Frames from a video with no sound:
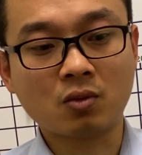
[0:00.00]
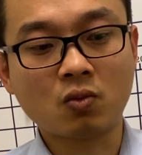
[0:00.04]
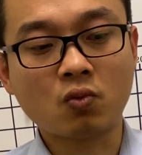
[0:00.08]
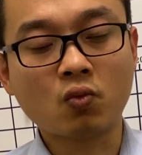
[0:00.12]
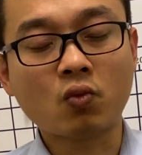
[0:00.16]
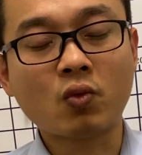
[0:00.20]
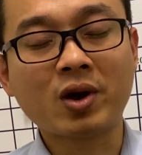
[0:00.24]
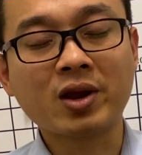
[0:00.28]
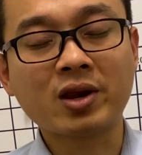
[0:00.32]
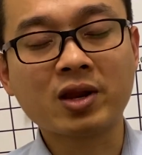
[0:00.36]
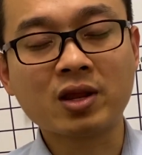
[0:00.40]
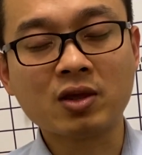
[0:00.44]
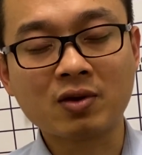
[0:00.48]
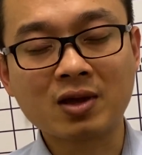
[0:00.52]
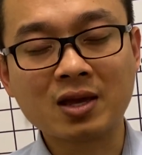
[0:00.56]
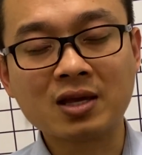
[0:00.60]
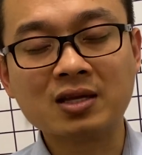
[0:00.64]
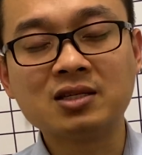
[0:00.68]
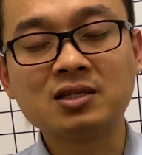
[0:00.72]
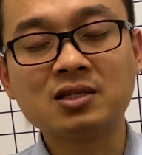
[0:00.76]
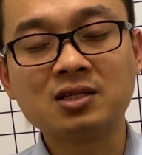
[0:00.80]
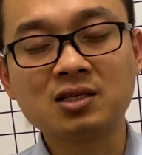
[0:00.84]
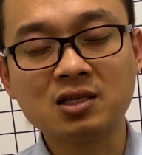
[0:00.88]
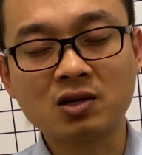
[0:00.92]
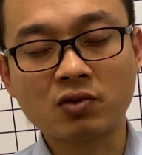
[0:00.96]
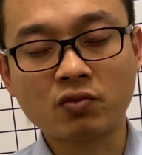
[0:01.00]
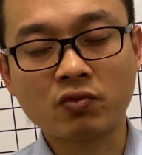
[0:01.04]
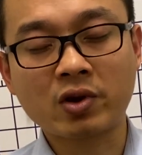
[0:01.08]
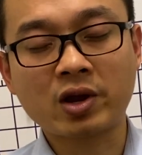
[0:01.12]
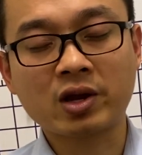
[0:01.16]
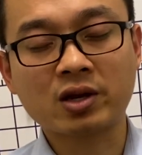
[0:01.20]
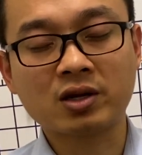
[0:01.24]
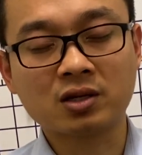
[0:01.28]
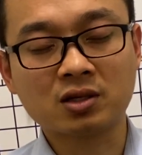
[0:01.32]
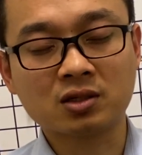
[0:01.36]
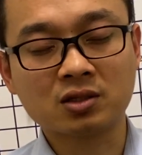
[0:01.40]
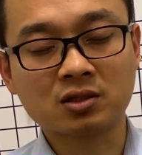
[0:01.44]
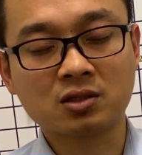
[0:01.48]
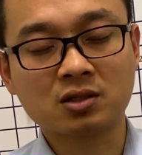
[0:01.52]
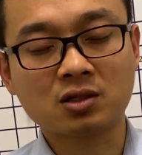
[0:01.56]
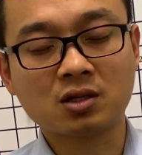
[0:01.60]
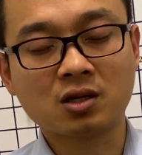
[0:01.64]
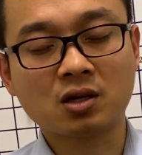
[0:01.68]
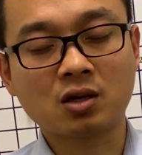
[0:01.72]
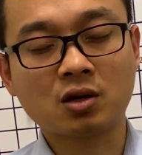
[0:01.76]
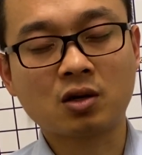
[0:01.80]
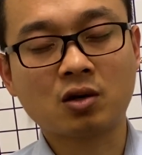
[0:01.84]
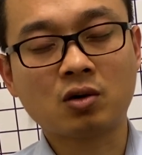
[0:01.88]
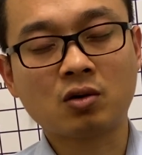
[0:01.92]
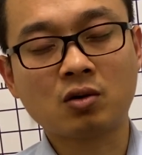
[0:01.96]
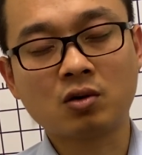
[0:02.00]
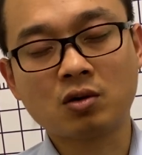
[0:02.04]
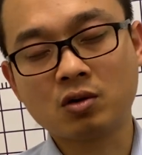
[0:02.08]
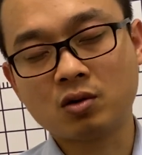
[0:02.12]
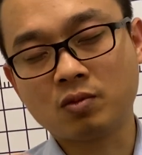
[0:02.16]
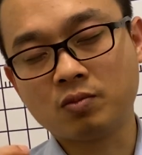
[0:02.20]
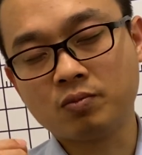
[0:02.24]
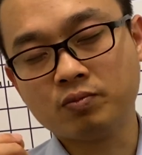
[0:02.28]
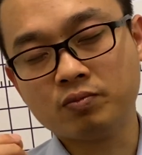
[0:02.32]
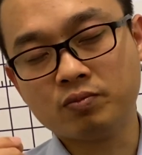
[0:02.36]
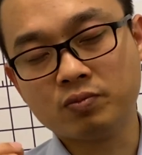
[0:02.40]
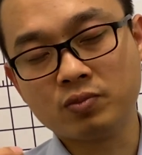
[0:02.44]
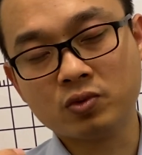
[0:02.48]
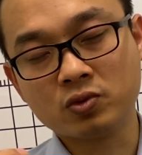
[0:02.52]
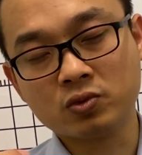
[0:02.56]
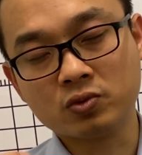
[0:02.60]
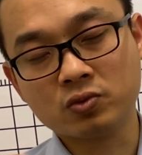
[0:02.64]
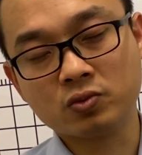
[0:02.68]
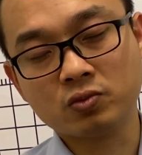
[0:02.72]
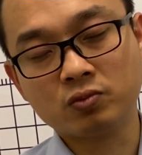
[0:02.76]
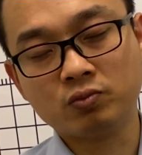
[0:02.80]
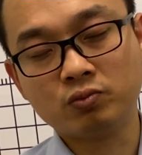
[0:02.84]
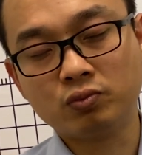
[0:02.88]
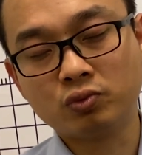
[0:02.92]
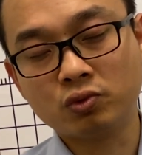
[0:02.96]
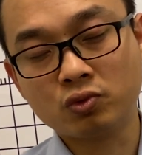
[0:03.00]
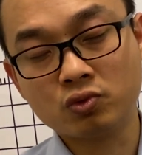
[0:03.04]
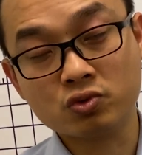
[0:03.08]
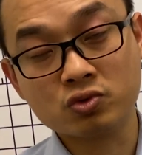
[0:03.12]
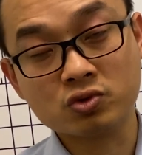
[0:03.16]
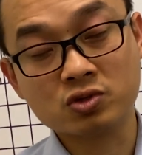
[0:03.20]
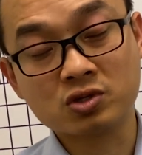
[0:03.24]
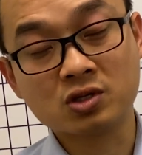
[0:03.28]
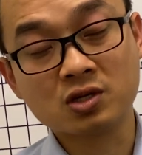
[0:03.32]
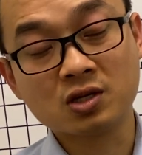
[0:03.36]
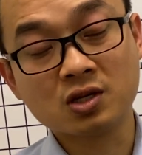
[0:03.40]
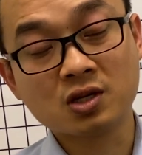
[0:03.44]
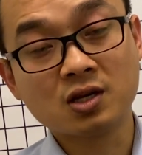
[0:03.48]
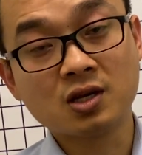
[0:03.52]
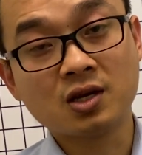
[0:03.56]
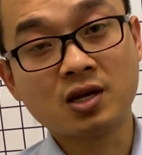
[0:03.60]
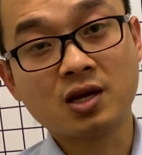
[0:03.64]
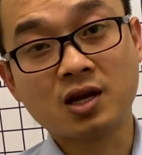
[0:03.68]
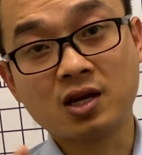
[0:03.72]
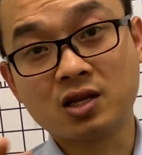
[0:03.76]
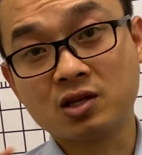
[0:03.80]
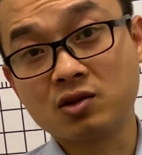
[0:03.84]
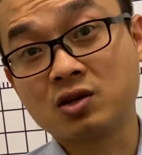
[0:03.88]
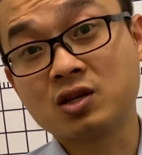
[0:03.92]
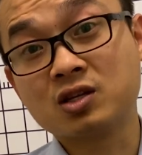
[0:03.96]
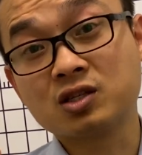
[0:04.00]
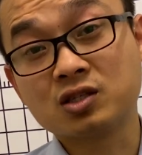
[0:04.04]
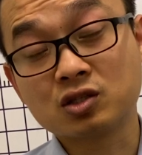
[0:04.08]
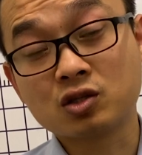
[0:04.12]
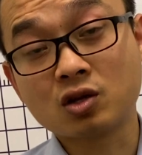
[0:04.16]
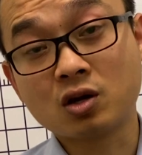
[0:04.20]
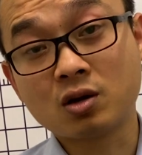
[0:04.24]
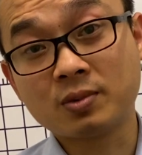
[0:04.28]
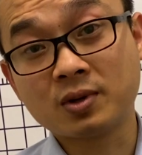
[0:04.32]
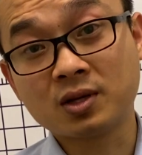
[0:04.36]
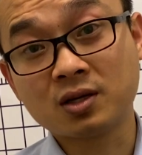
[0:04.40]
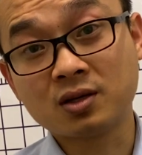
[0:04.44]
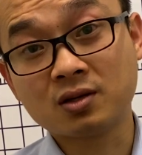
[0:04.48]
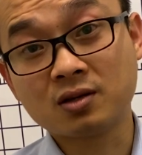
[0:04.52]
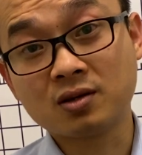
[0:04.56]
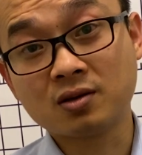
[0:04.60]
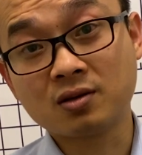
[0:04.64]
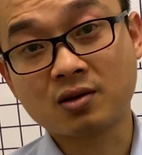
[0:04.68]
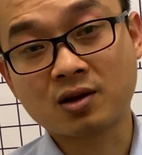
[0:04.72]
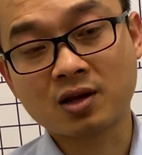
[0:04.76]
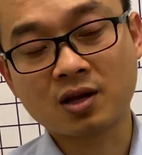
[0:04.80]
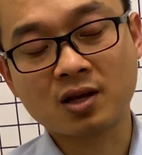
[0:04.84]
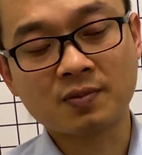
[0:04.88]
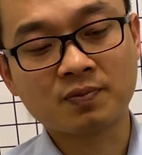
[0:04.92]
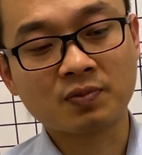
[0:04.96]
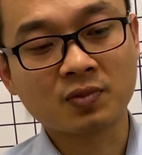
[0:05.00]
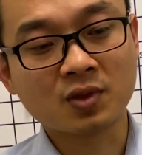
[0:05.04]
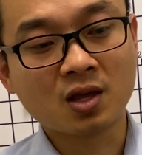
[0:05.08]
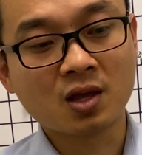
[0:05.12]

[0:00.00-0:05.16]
when you can see the redness or blue bruise, and you can stop it. Okay.